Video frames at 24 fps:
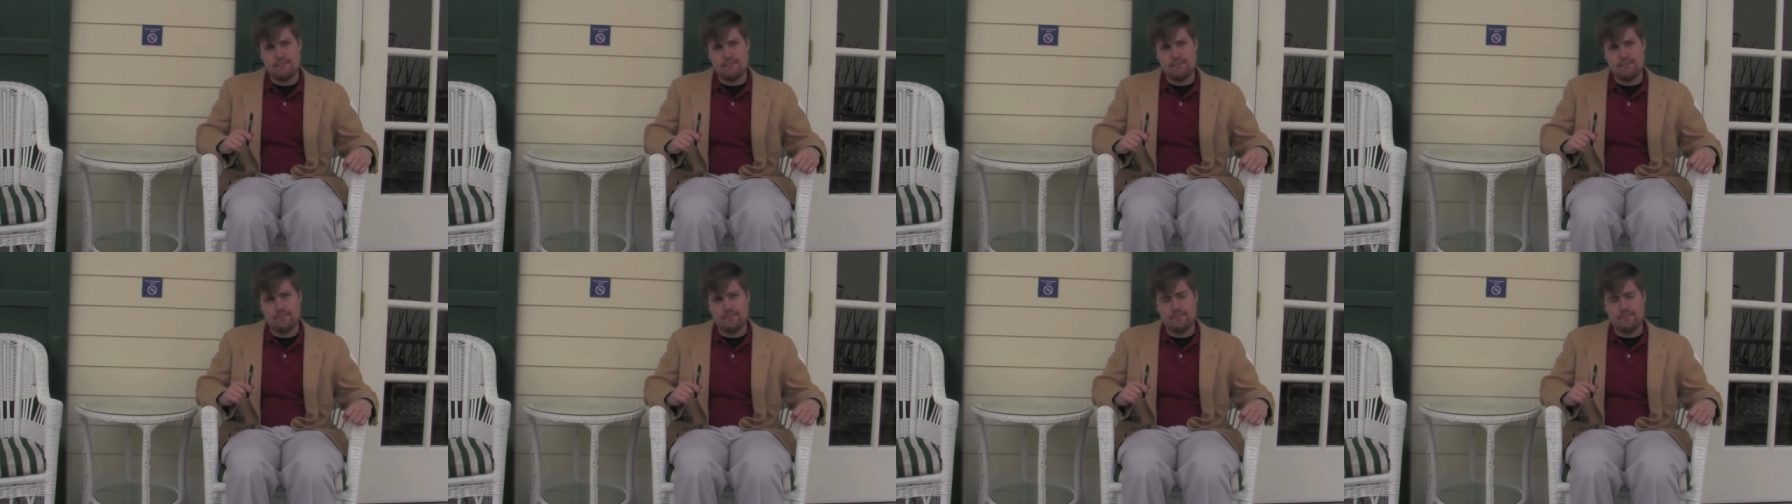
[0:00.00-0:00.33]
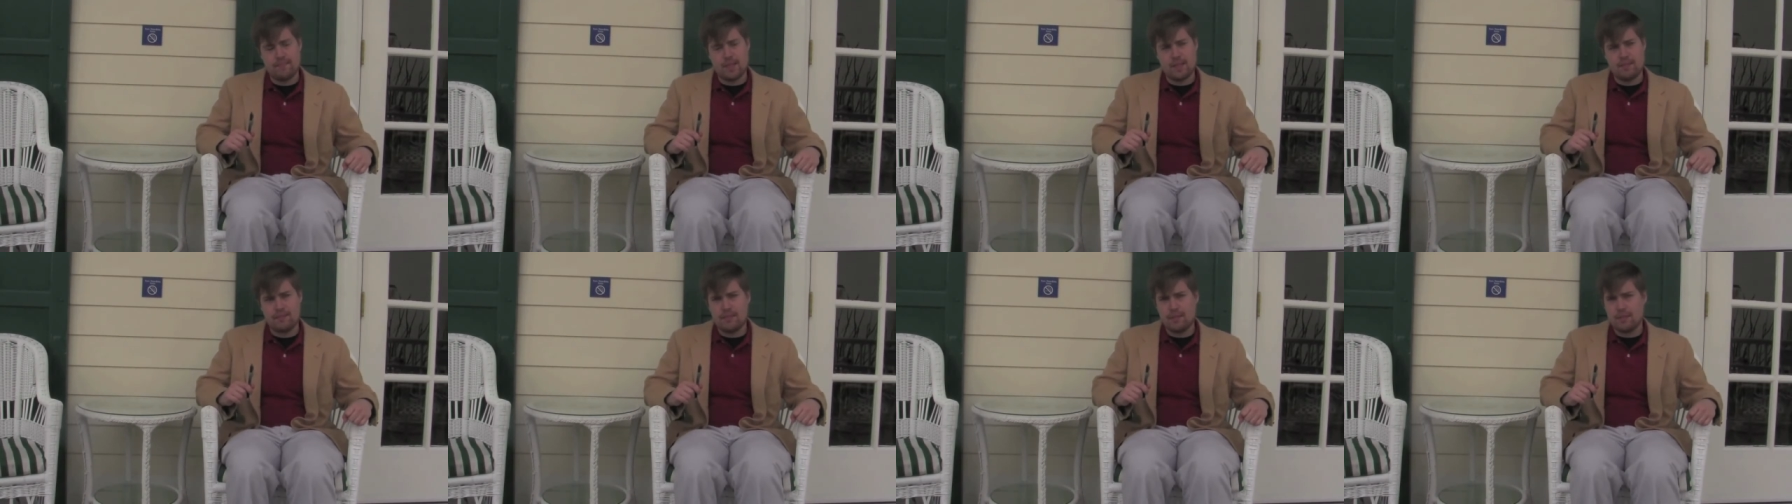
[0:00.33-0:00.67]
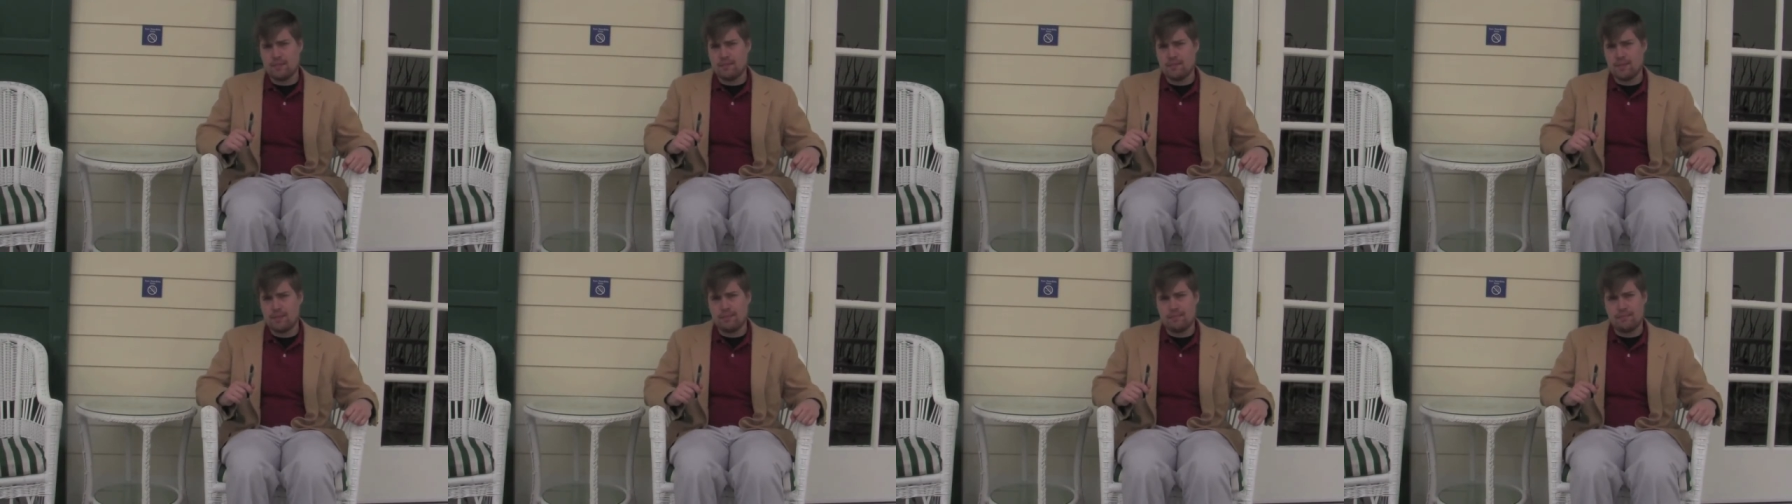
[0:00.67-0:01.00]
That's
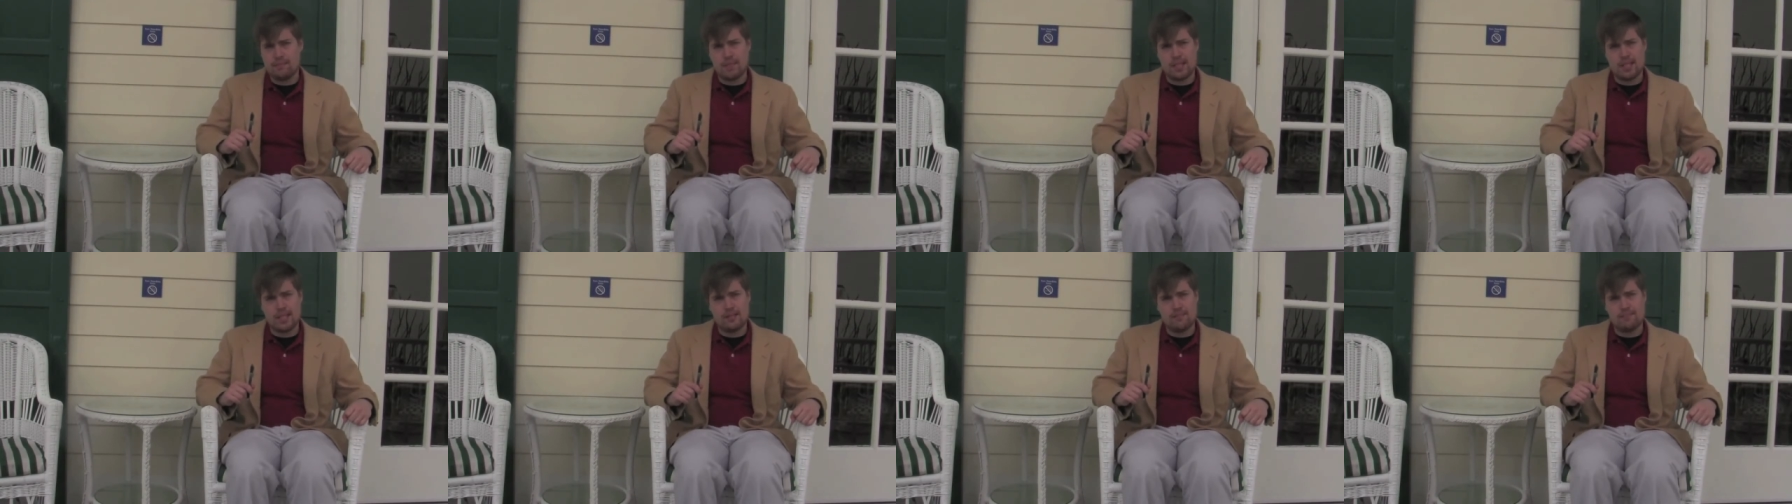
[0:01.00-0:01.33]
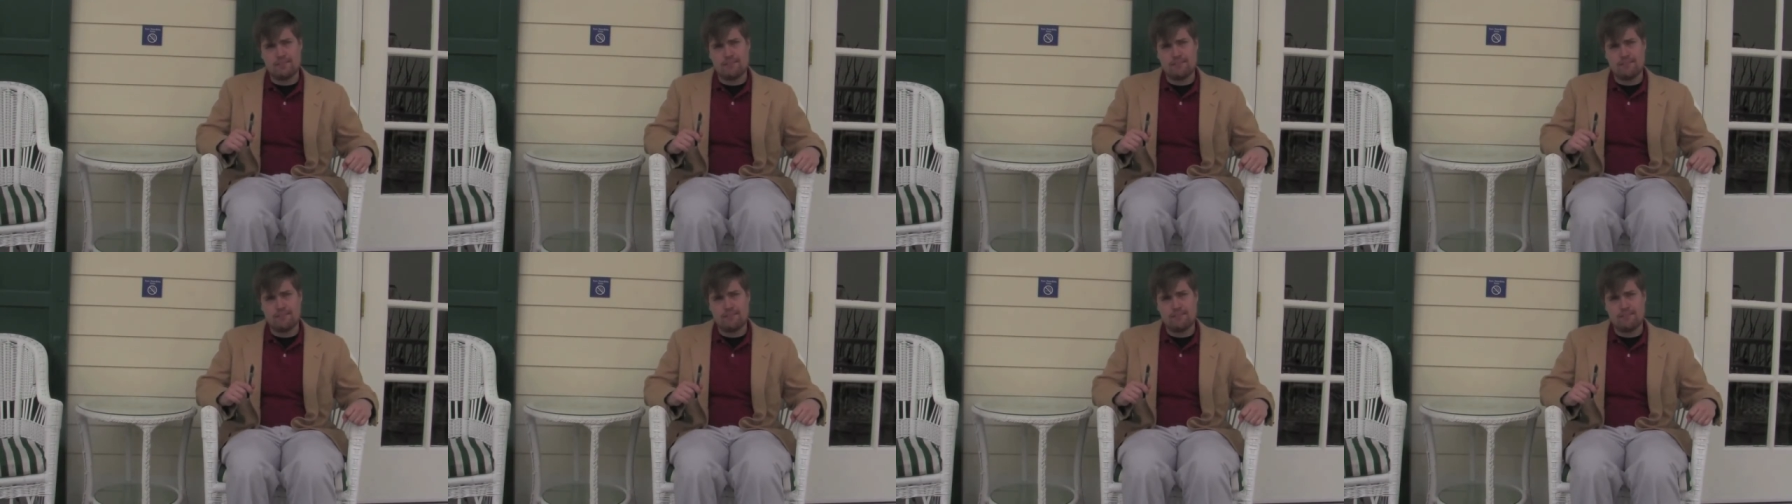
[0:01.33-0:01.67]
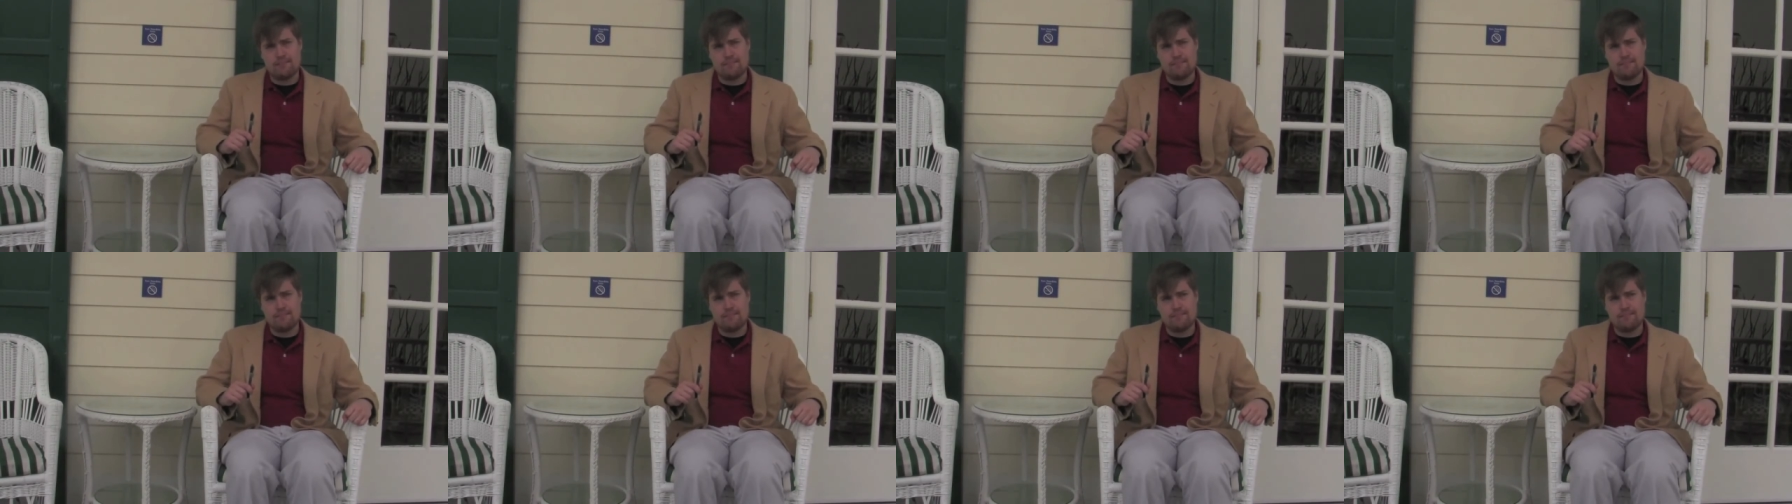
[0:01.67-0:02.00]
kind of weird.
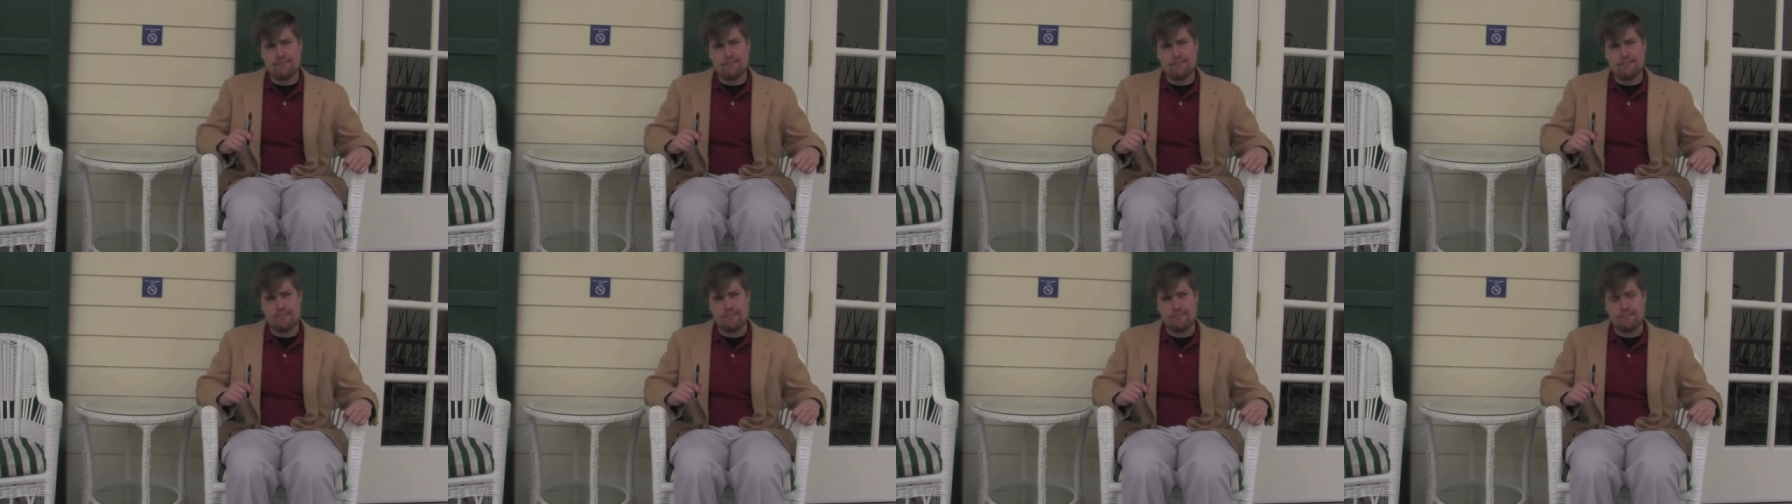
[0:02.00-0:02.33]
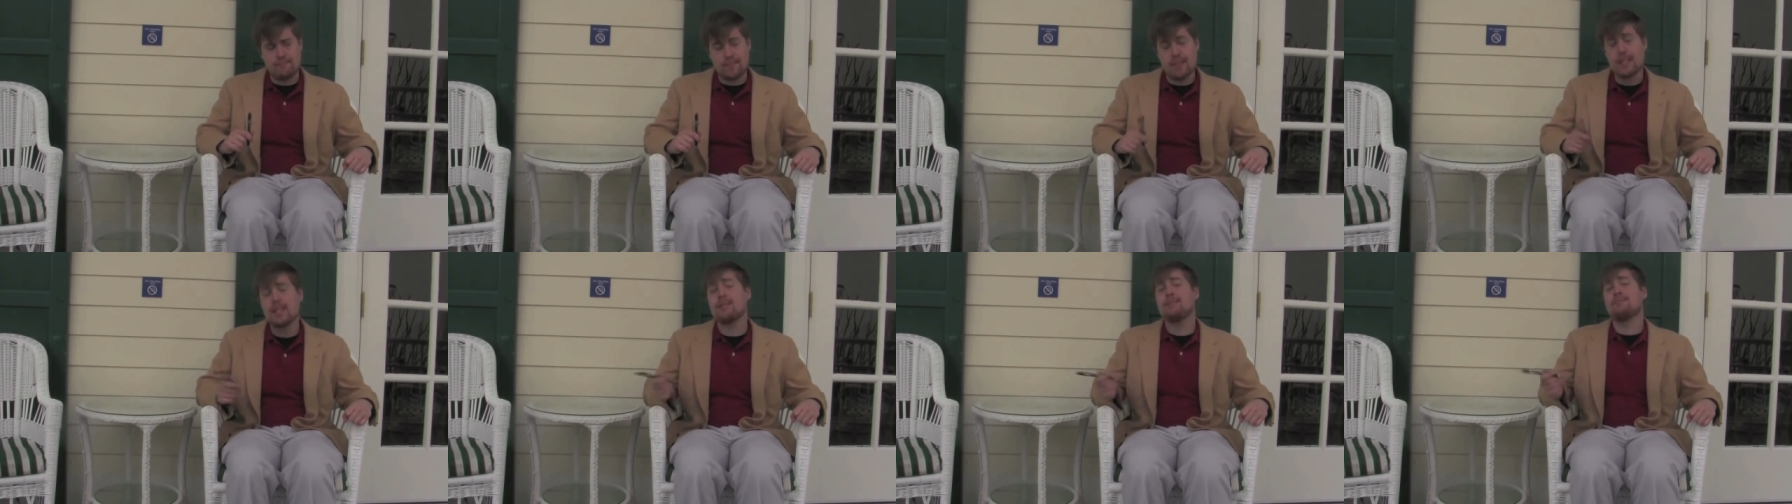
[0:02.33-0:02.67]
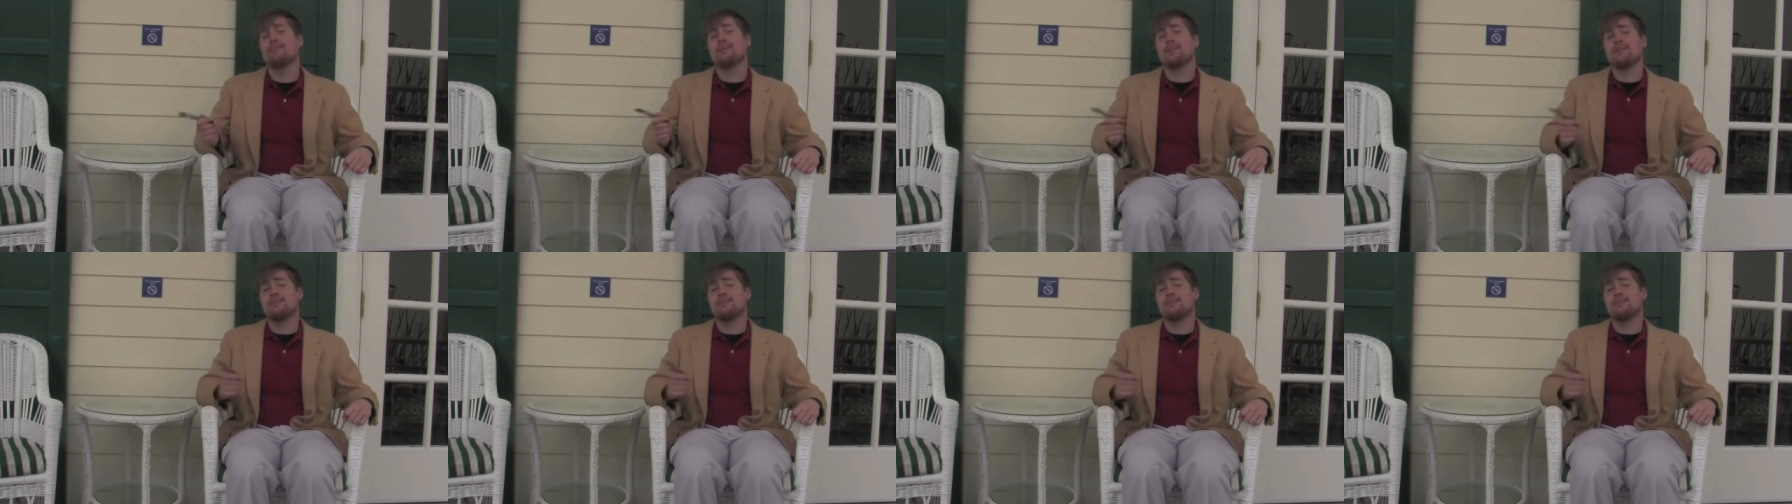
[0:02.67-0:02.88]
Yes,